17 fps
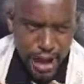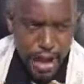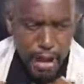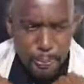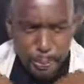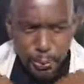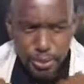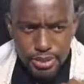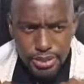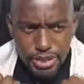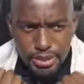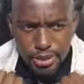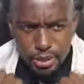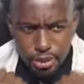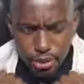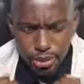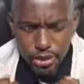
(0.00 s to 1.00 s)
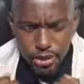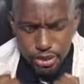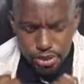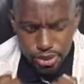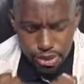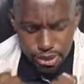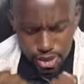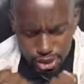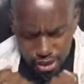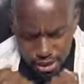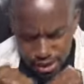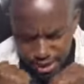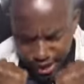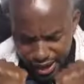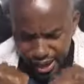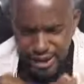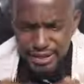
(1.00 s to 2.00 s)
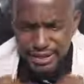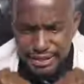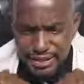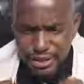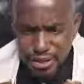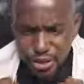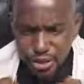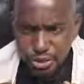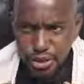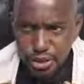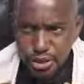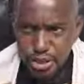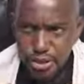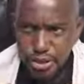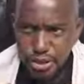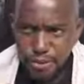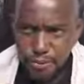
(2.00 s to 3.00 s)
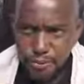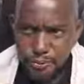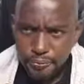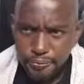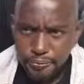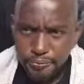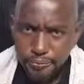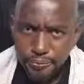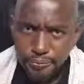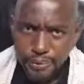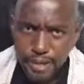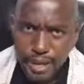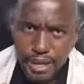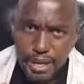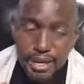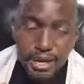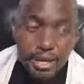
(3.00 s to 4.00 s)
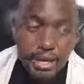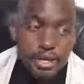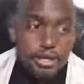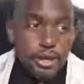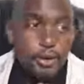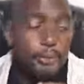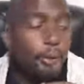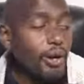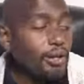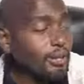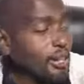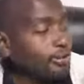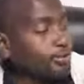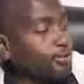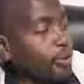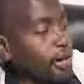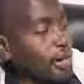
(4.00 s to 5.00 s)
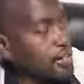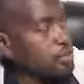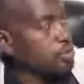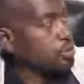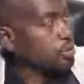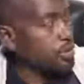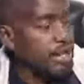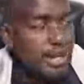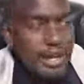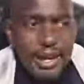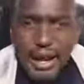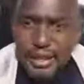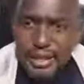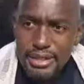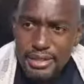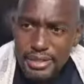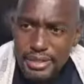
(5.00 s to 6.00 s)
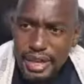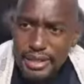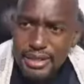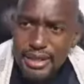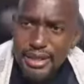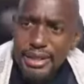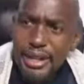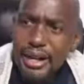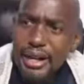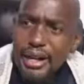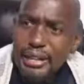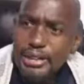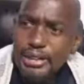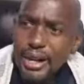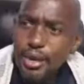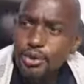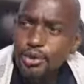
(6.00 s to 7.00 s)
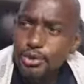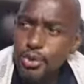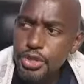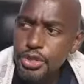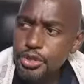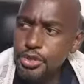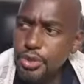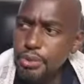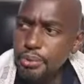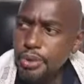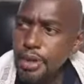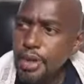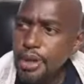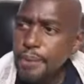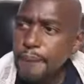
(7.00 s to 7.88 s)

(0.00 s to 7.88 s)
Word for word: I possess knowledge and discretion. It's important for us to really understand the character of wisdom